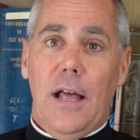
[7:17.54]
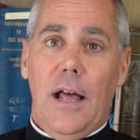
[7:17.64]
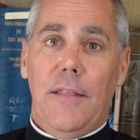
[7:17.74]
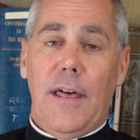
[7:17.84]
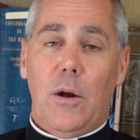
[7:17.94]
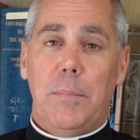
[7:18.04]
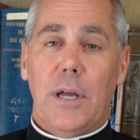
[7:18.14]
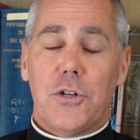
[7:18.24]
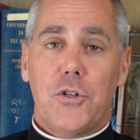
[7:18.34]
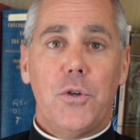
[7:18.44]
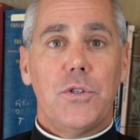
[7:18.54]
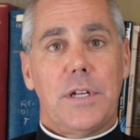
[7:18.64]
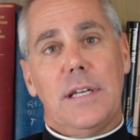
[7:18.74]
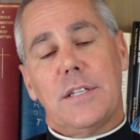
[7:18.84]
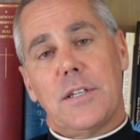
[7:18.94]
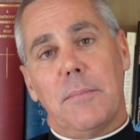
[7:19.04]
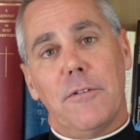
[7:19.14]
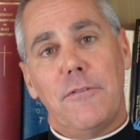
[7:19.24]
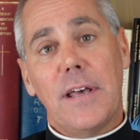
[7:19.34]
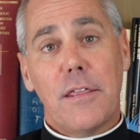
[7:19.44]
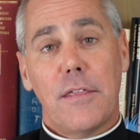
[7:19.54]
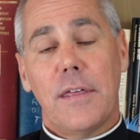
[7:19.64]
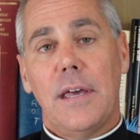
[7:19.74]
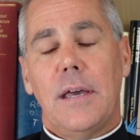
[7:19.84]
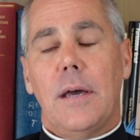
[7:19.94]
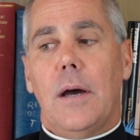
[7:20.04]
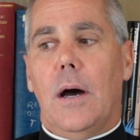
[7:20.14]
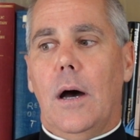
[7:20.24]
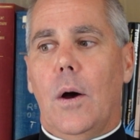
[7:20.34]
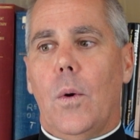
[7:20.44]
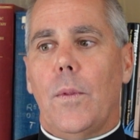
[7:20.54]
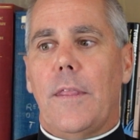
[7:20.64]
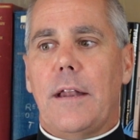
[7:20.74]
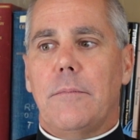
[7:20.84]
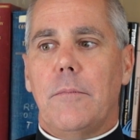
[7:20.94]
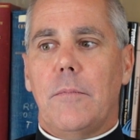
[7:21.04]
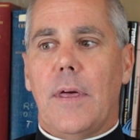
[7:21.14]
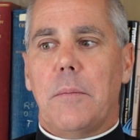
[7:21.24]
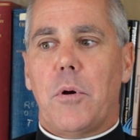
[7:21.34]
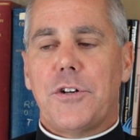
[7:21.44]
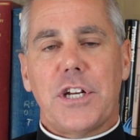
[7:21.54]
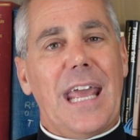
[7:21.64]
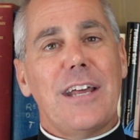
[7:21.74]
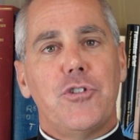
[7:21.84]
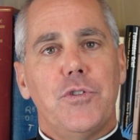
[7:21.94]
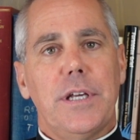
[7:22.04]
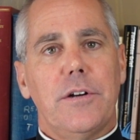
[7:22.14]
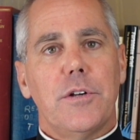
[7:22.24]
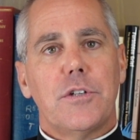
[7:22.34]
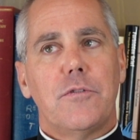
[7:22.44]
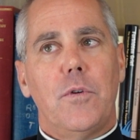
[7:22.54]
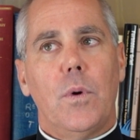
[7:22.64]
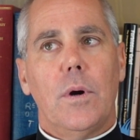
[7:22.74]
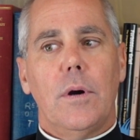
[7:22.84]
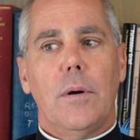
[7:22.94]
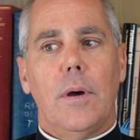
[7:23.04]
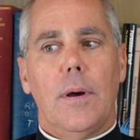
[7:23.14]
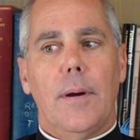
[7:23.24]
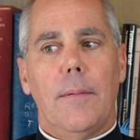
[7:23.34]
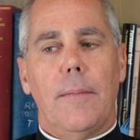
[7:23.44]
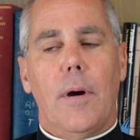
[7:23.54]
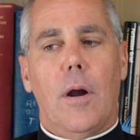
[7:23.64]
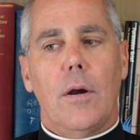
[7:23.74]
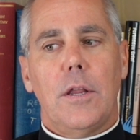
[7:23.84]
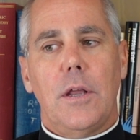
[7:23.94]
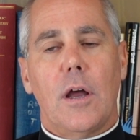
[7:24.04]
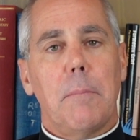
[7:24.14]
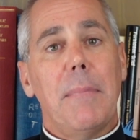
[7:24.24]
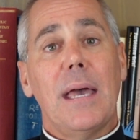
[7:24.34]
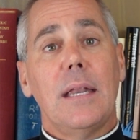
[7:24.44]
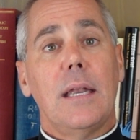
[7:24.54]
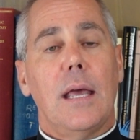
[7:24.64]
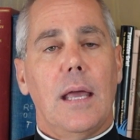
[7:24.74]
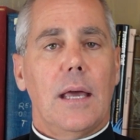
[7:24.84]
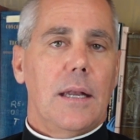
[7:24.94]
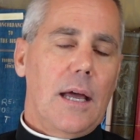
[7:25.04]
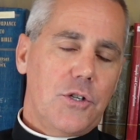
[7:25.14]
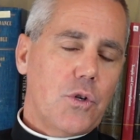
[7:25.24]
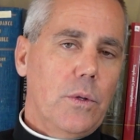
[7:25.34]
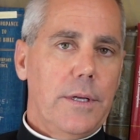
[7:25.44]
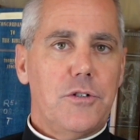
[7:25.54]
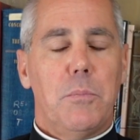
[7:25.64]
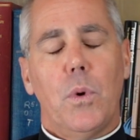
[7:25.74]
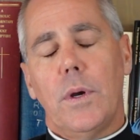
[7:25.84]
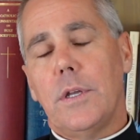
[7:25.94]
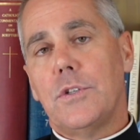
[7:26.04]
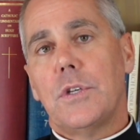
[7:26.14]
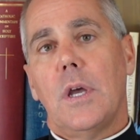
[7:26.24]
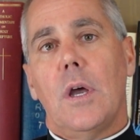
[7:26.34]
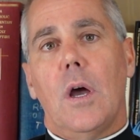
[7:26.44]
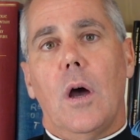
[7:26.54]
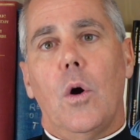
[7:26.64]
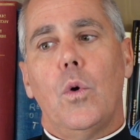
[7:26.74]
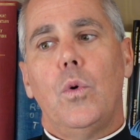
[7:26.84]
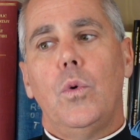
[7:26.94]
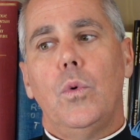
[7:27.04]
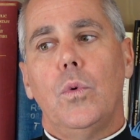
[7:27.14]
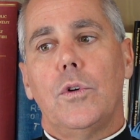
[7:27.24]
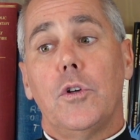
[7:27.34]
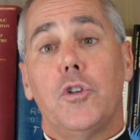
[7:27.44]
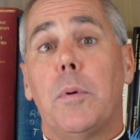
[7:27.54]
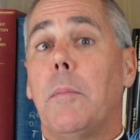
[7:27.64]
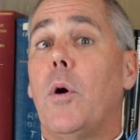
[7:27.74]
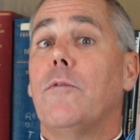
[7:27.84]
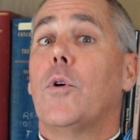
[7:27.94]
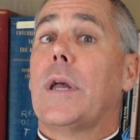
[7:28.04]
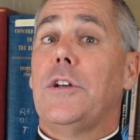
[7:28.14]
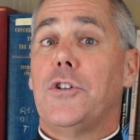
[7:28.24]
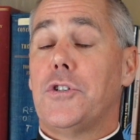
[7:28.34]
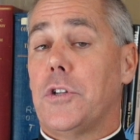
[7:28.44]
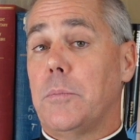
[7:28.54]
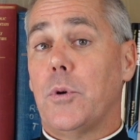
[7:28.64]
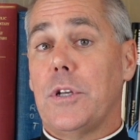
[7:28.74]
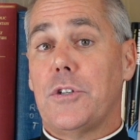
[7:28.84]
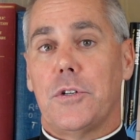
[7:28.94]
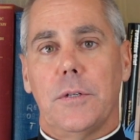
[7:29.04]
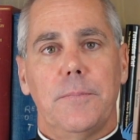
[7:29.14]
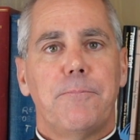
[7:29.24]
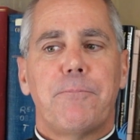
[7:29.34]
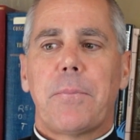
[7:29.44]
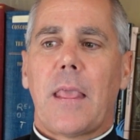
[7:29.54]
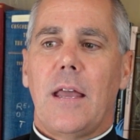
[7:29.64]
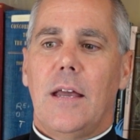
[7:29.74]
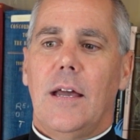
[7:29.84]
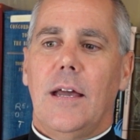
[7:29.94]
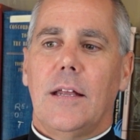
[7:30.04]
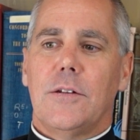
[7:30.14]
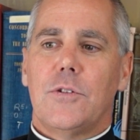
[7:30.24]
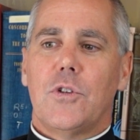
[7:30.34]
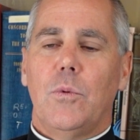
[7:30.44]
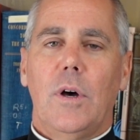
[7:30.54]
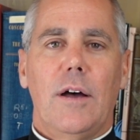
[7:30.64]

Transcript: And that'll be on Tuesday, December 5th. That Project Andrew dinner is for our young men and high school age boys who promote vocations to the priesthood. And so